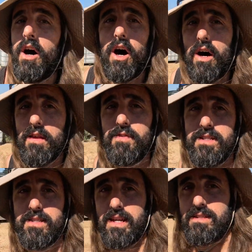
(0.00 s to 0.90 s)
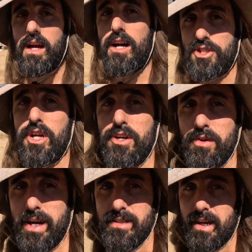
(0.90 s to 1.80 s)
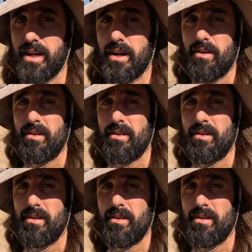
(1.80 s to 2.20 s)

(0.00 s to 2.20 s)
All of these things I'll show you as I go.